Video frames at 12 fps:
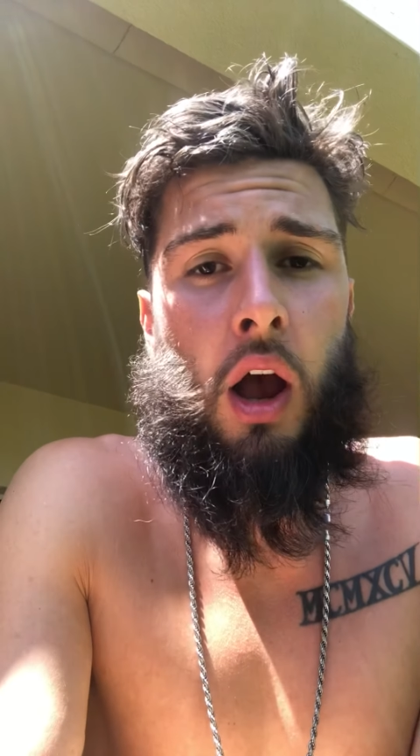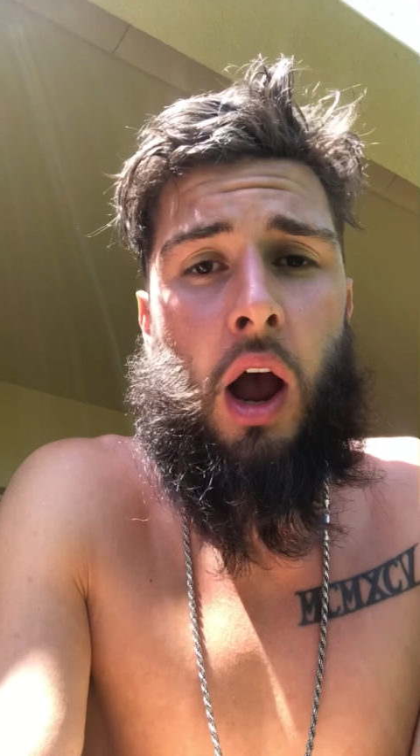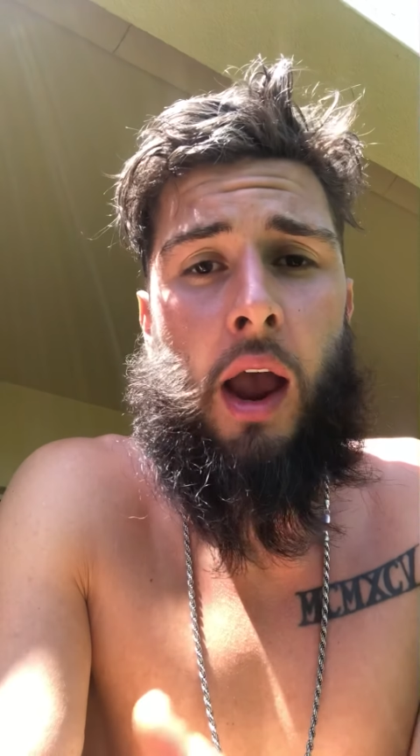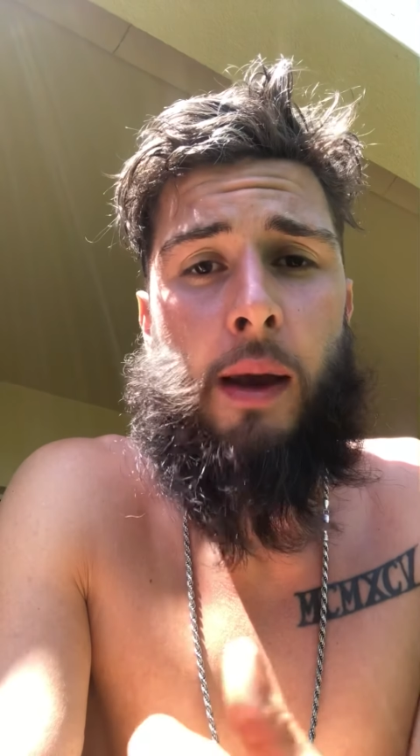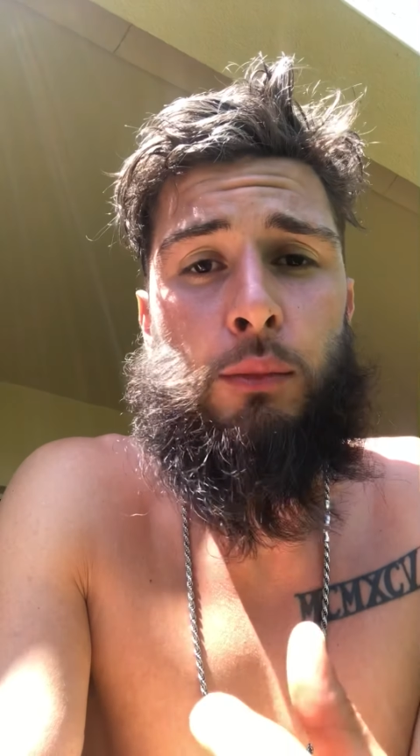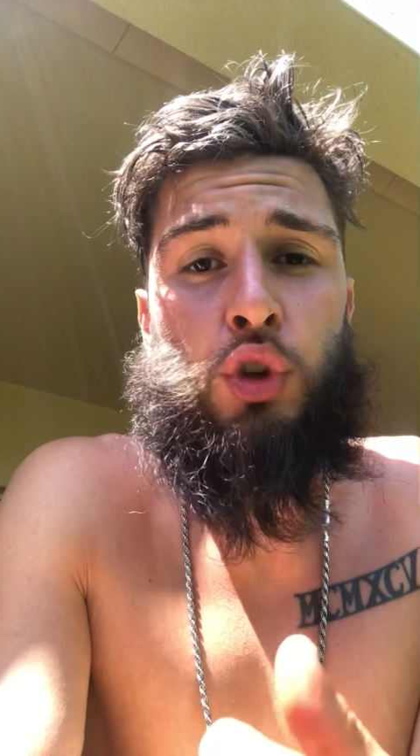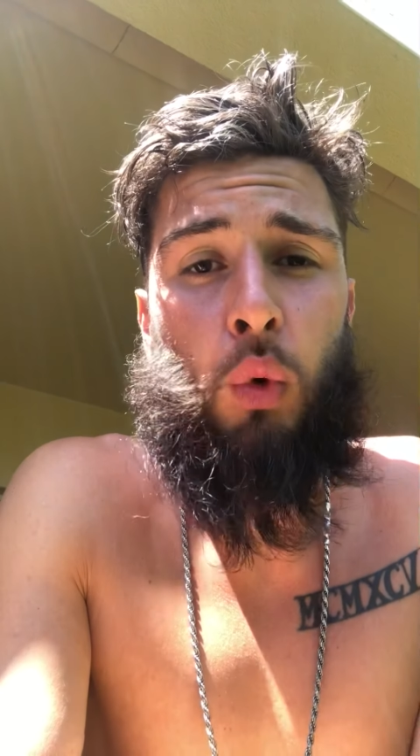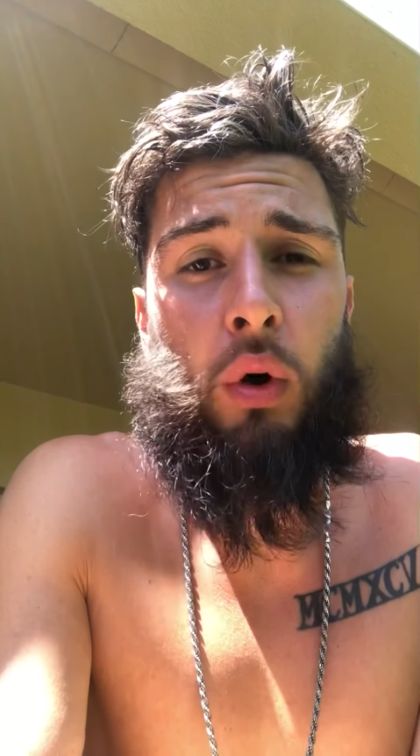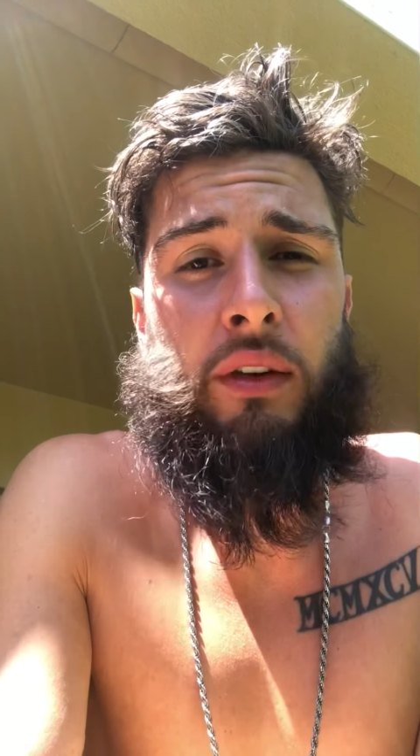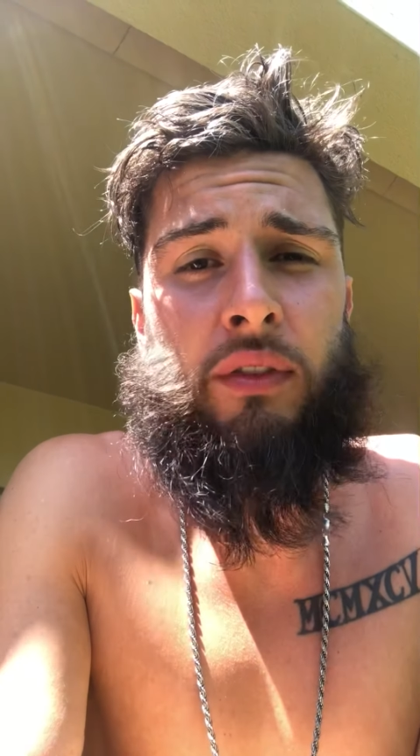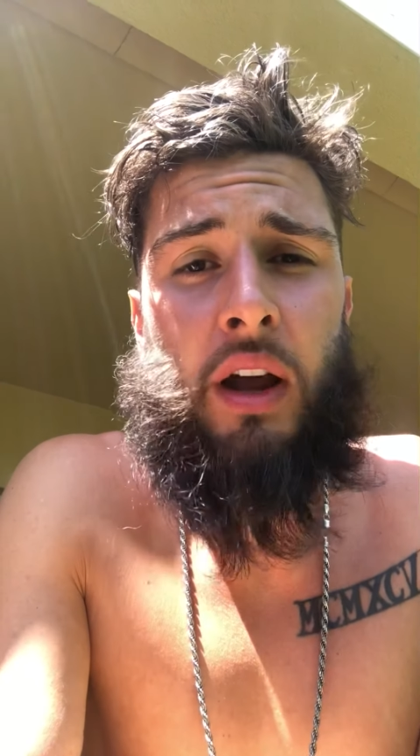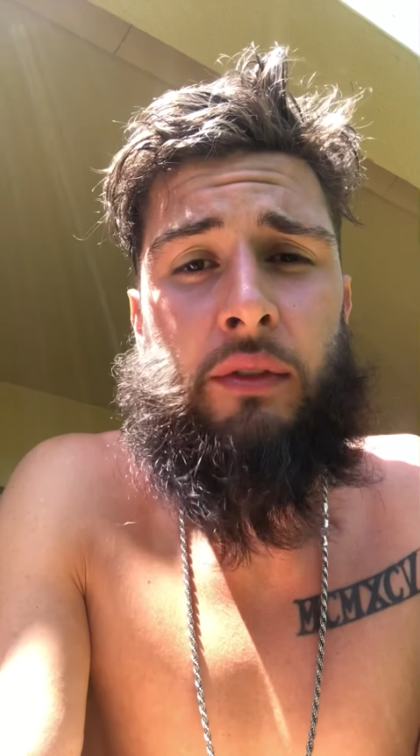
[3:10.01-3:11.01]
I am
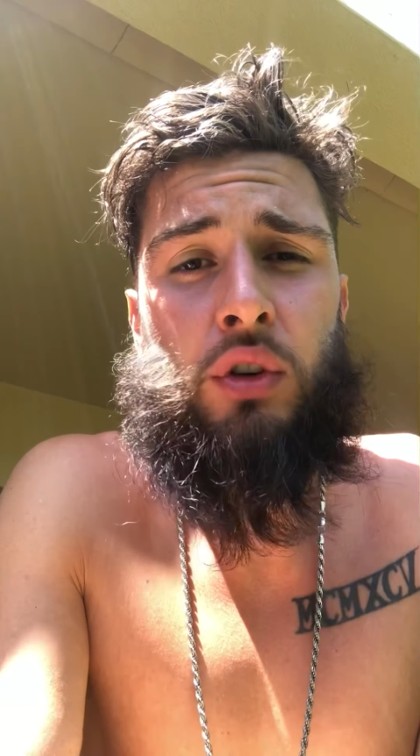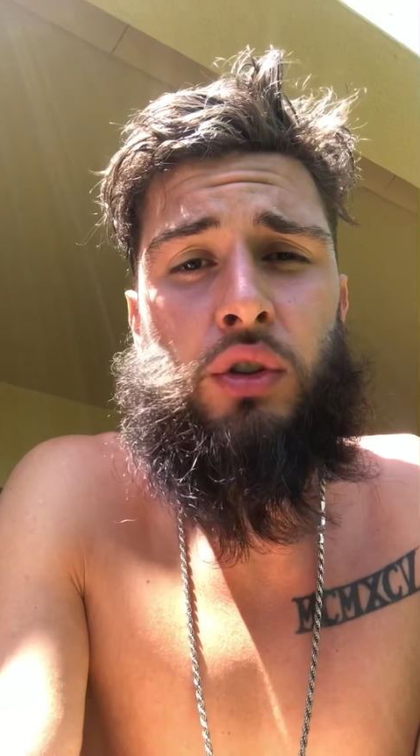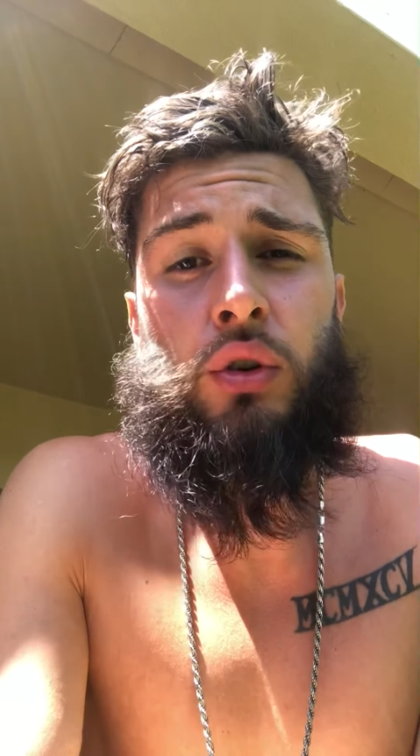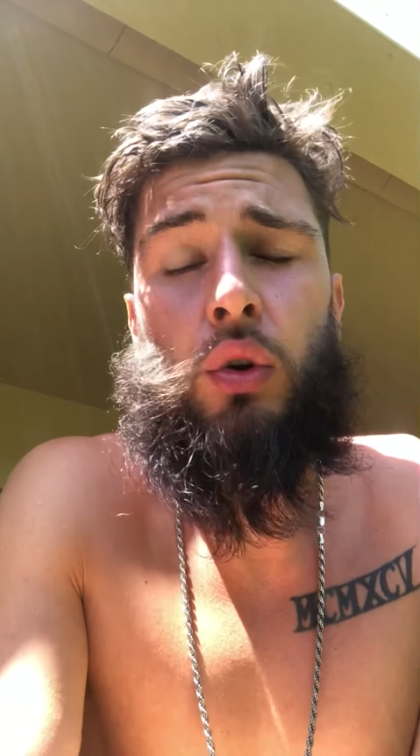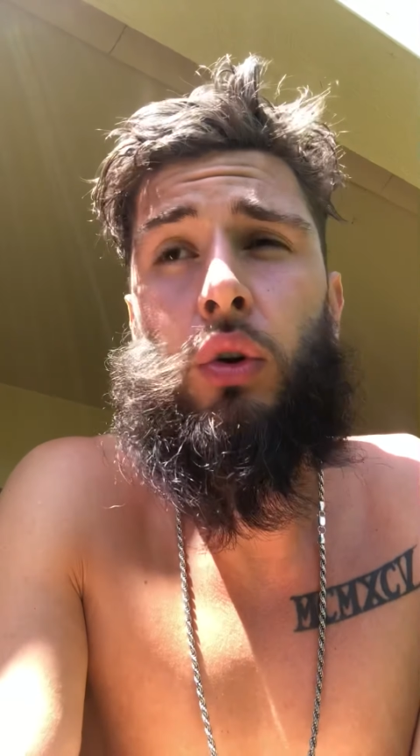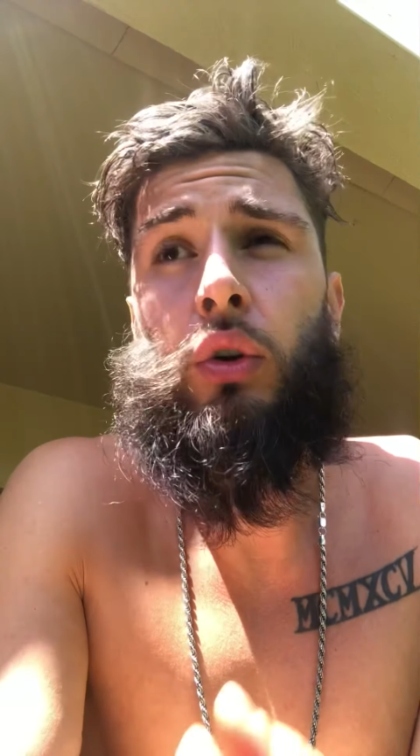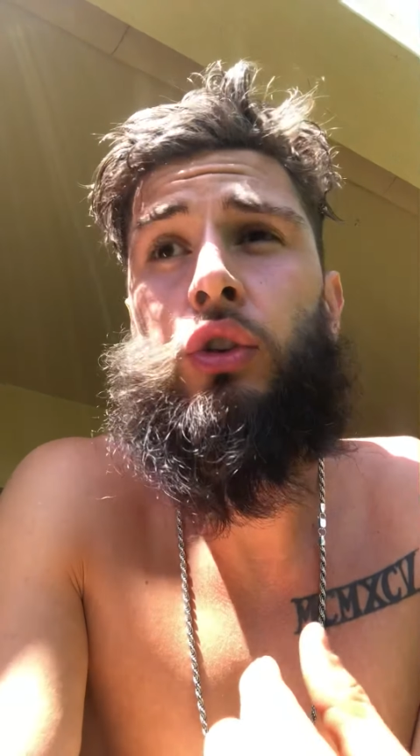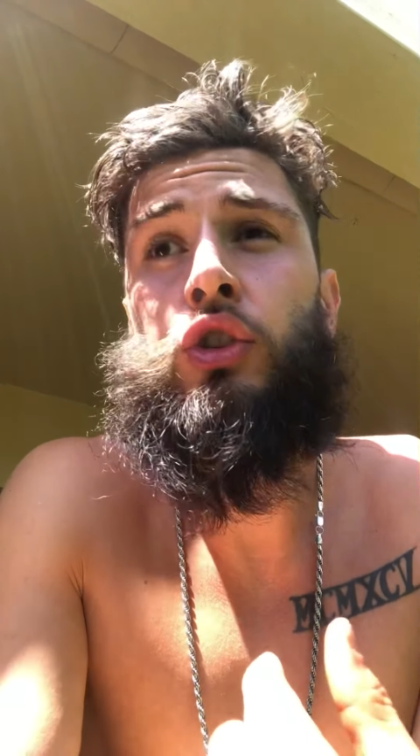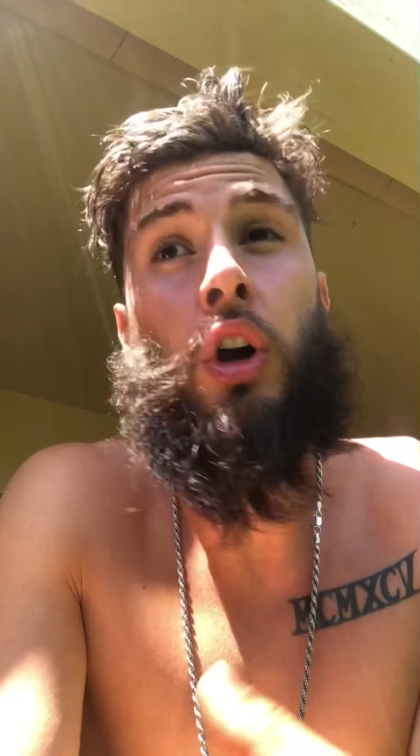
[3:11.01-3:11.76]
25 years old,